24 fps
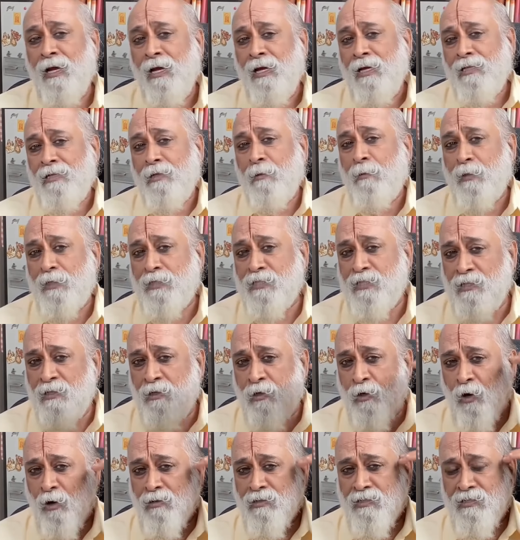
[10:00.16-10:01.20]
or the
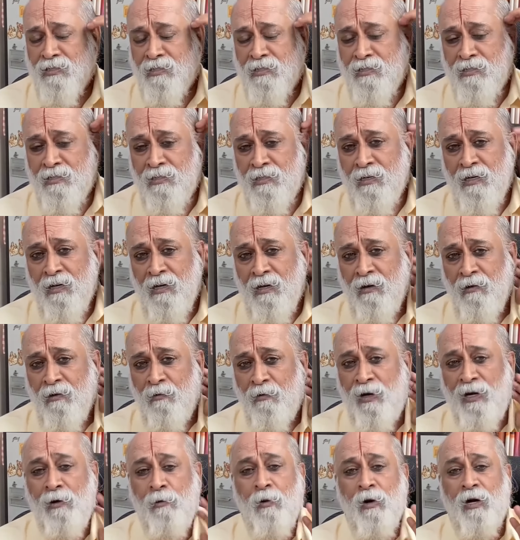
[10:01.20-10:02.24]
person talks
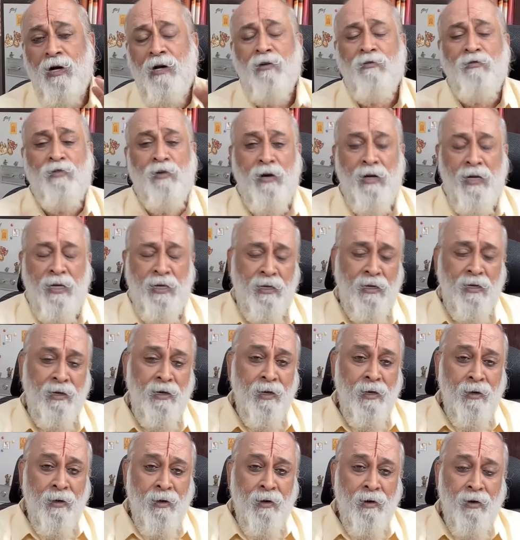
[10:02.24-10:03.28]
very
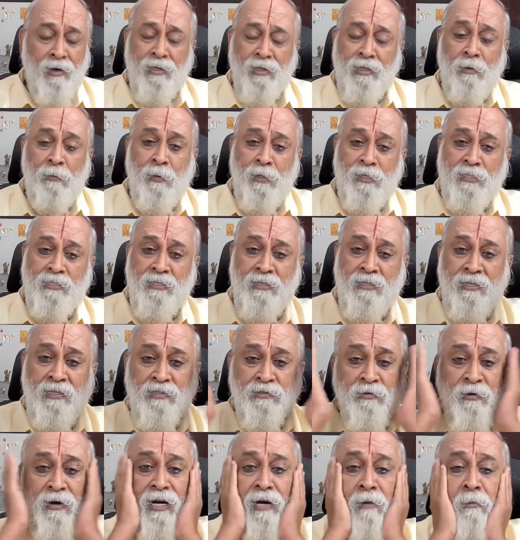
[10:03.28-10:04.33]
wonderfully, or the person
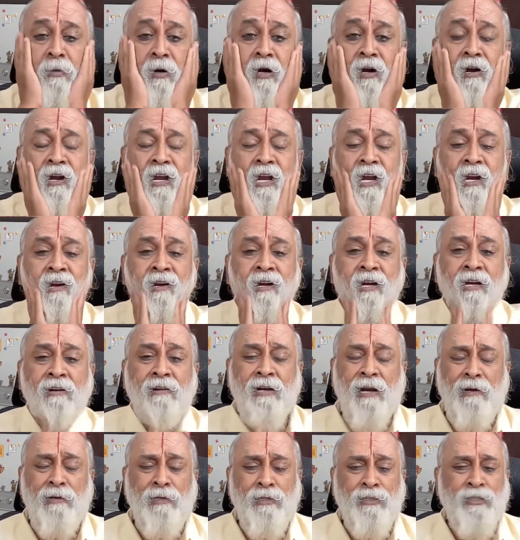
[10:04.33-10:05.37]
is very brilliant,
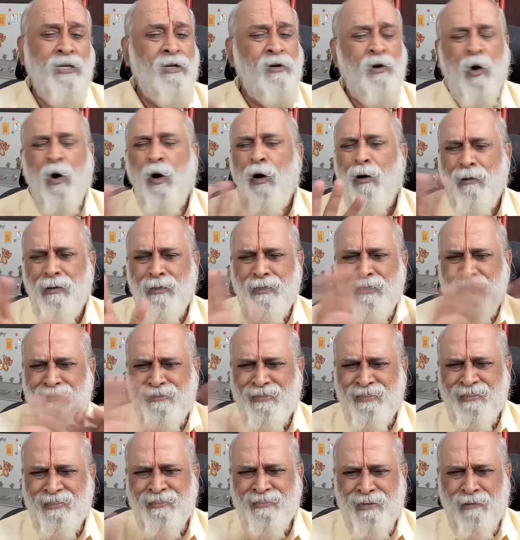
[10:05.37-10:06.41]
intelligent. All
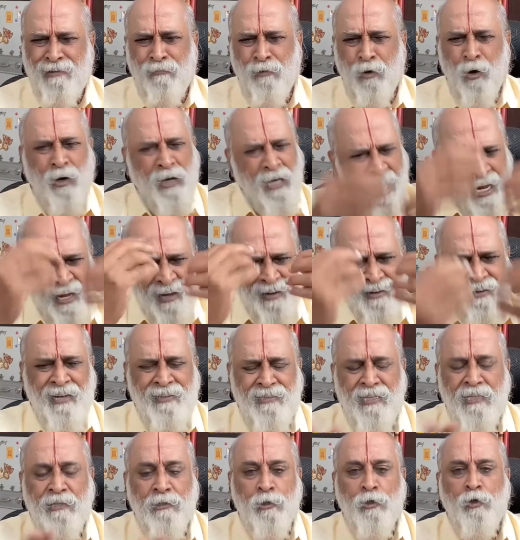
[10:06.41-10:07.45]
these things have got
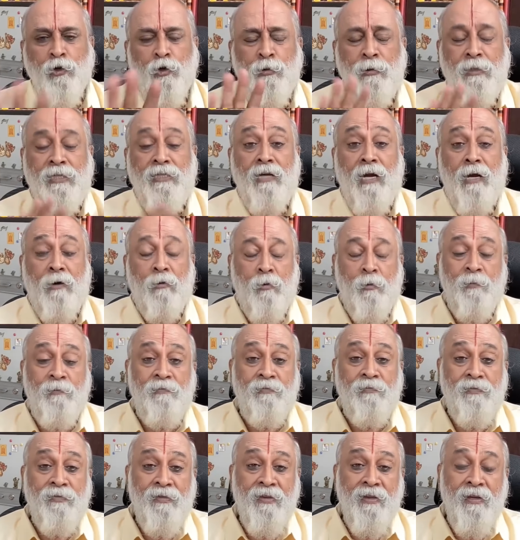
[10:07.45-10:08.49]
nothing to do with
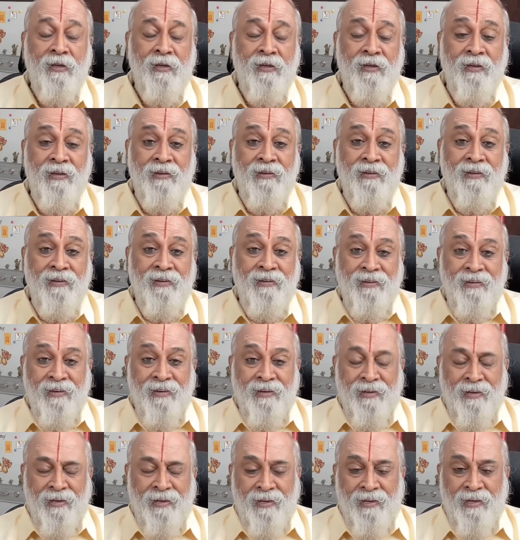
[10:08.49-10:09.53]
love.
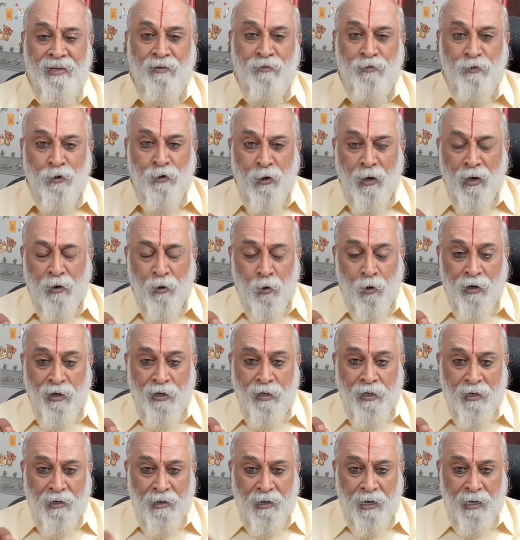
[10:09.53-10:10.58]
If you are
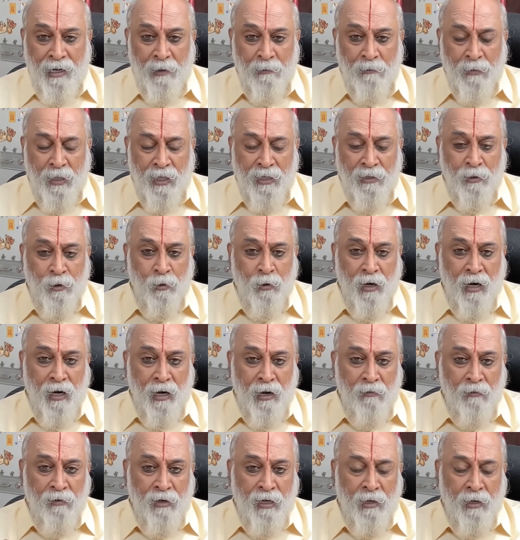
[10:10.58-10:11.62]
going to claim that you
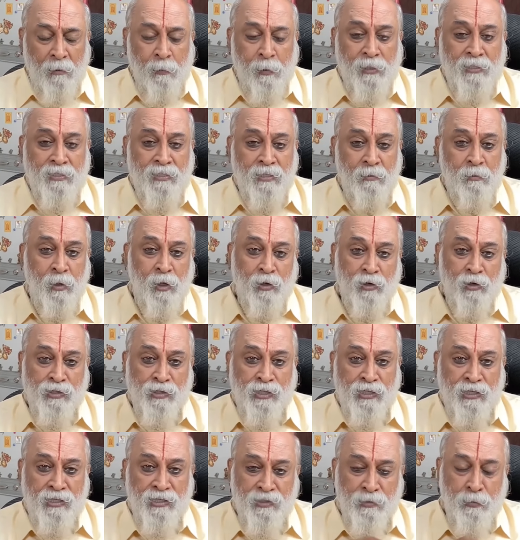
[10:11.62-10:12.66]
are loving a person
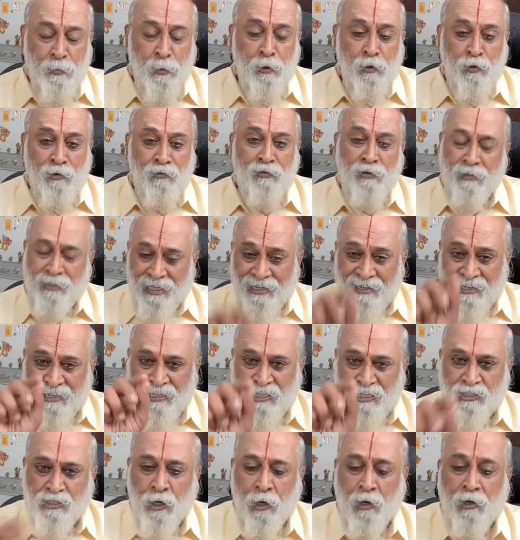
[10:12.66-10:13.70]
because she is beautiful, then
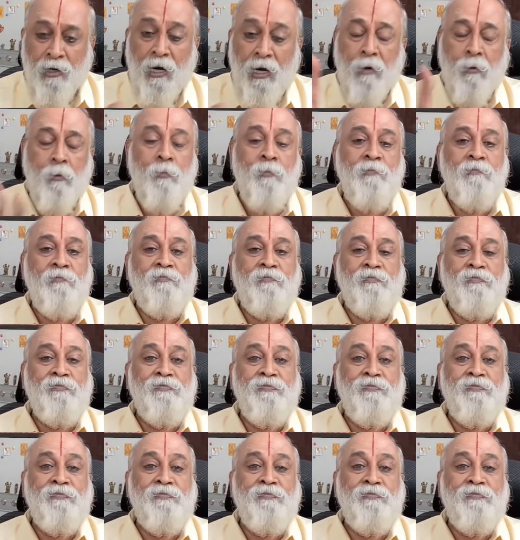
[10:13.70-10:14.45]
it is not love.